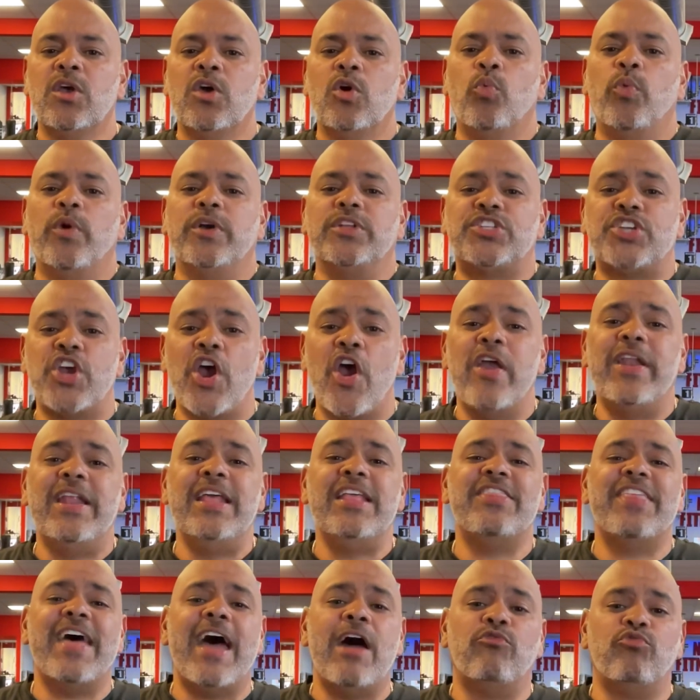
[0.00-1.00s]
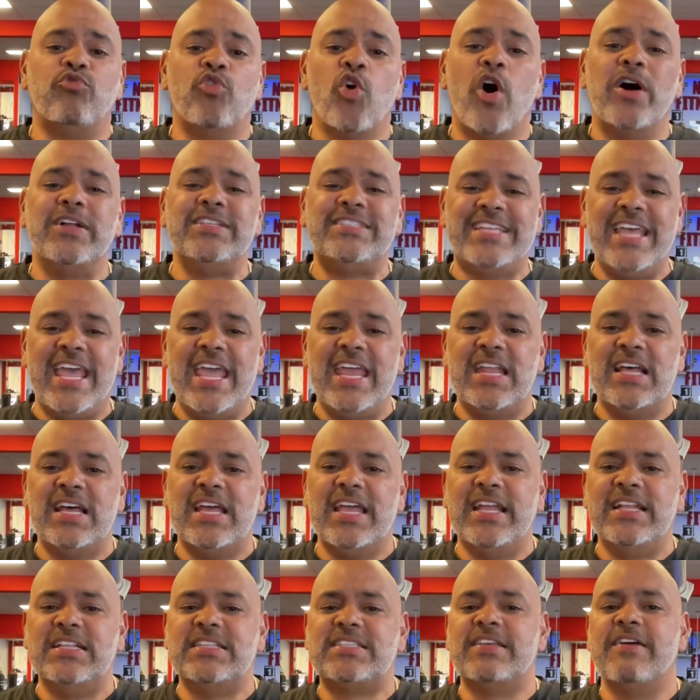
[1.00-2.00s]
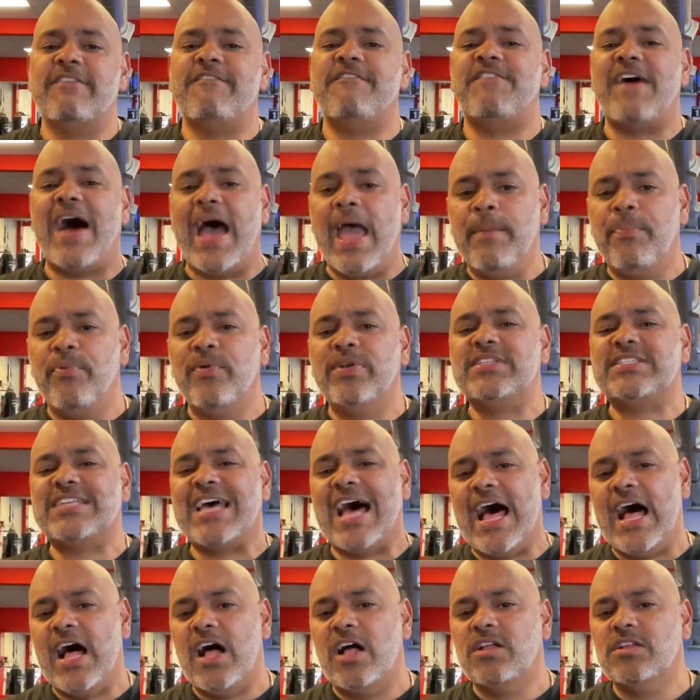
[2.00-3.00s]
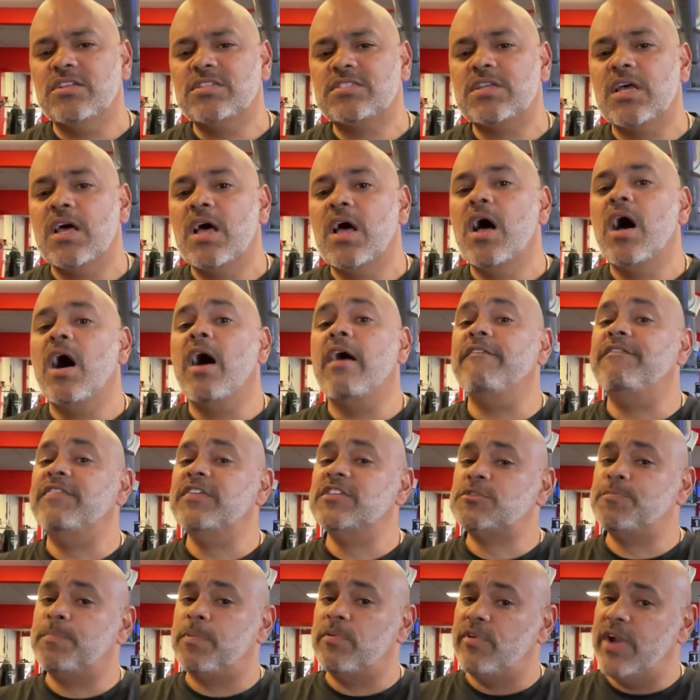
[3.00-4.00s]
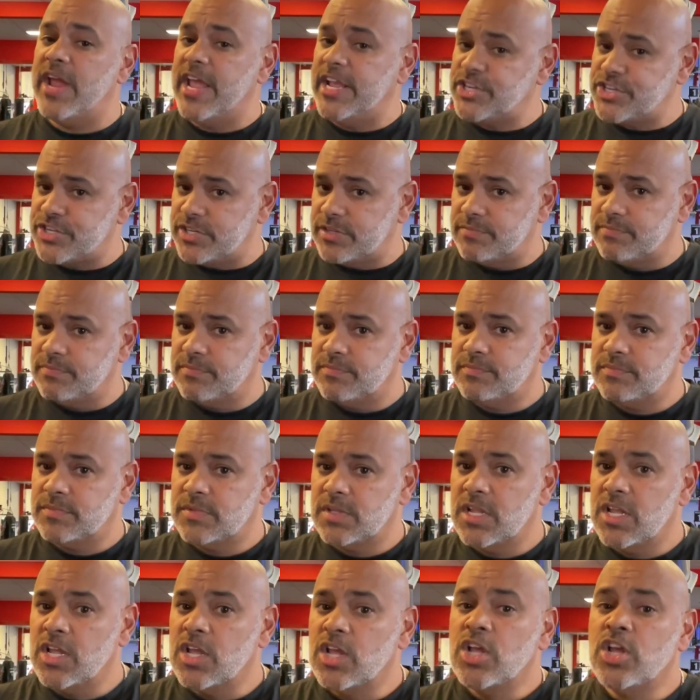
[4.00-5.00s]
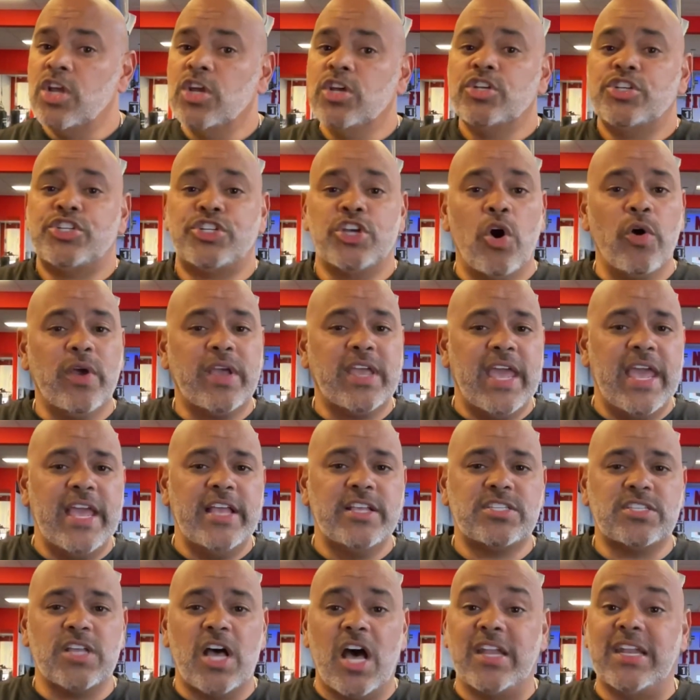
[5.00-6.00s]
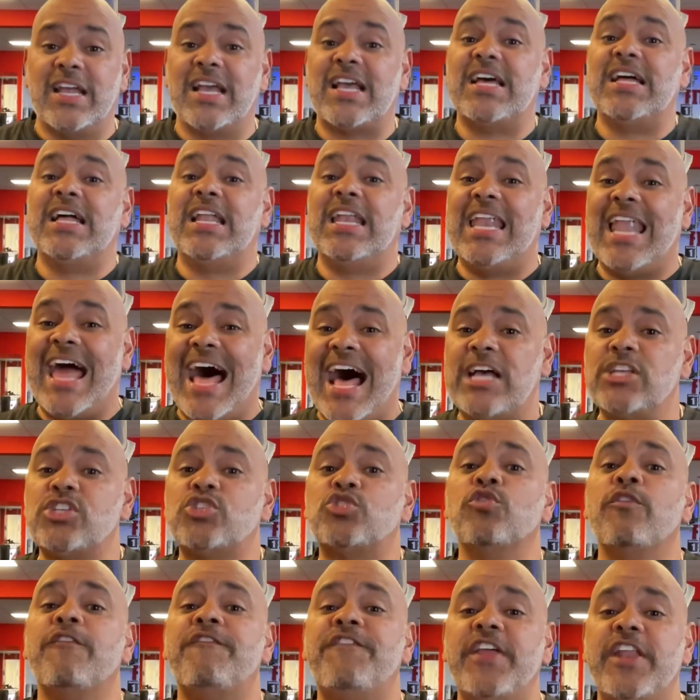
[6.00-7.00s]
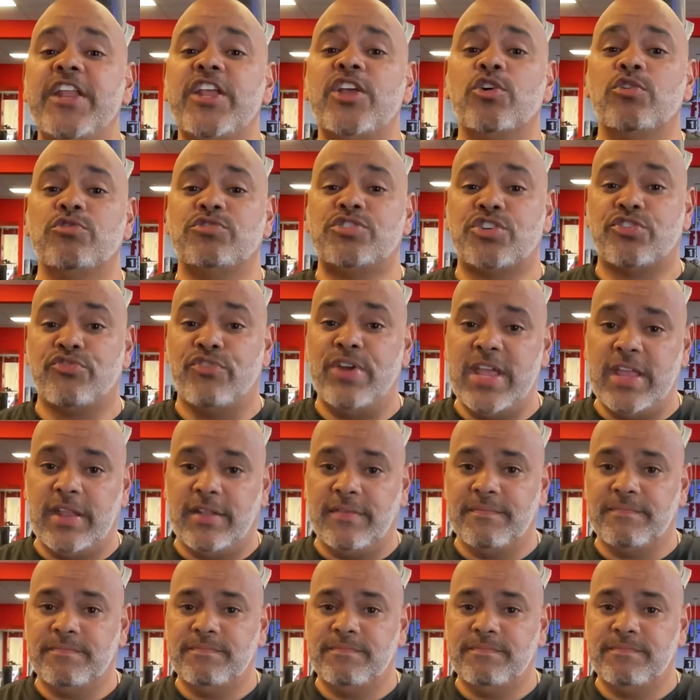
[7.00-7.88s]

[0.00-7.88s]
We're turning that raw data into vibrant tiles of inspiration, showcased on a colossal video screen.